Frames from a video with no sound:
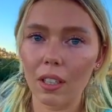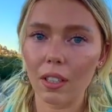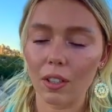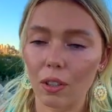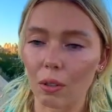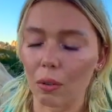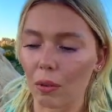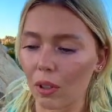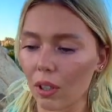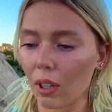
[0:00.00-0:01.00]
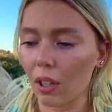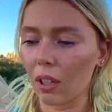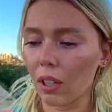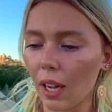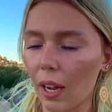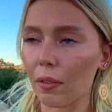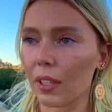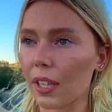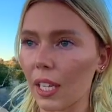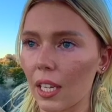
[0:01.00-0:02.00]
to
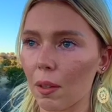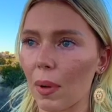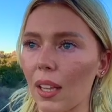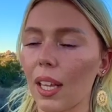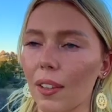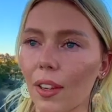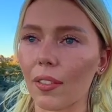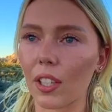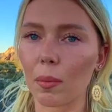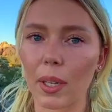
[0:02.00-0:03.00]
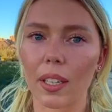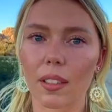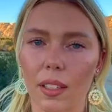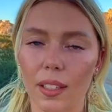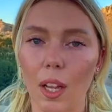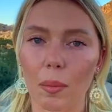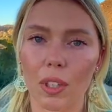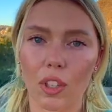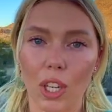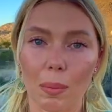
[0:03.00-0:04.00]
everything in my life I've experienced that's helped
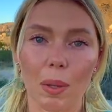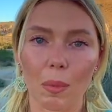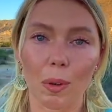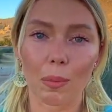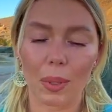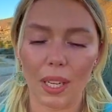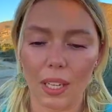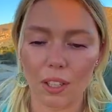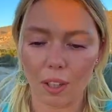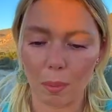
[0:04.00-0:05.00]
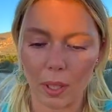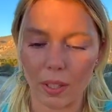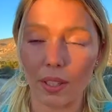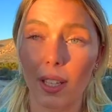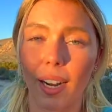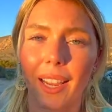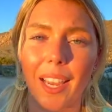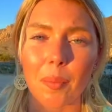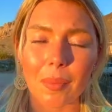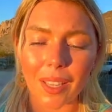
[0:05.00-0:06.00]
to shape and mold me into the person that I
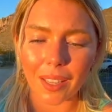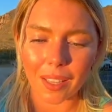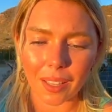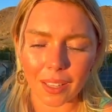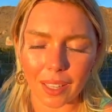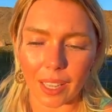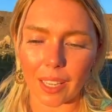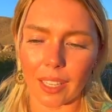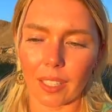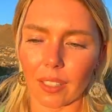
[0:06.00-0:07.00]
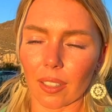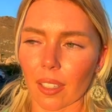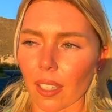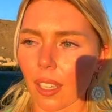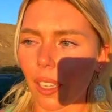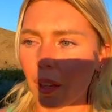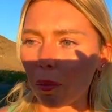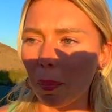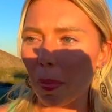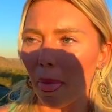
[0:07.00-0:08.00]
am. And
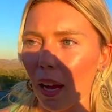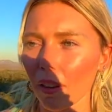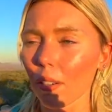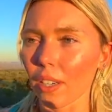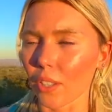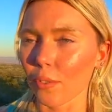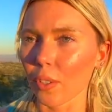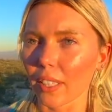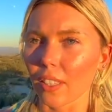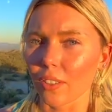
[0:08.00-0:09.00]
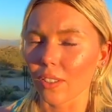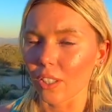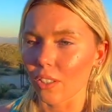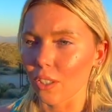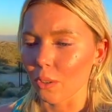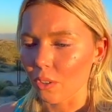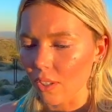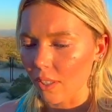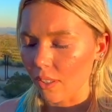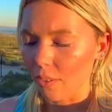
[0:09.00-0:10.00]
I don't know, I just feel like this this huge
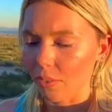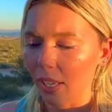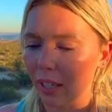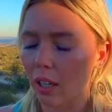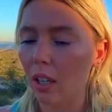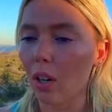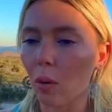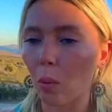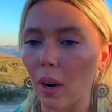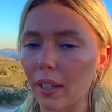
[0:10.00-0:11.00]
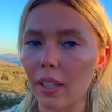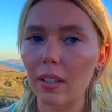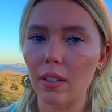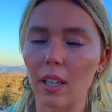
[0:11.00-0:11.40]
sense of like oneness and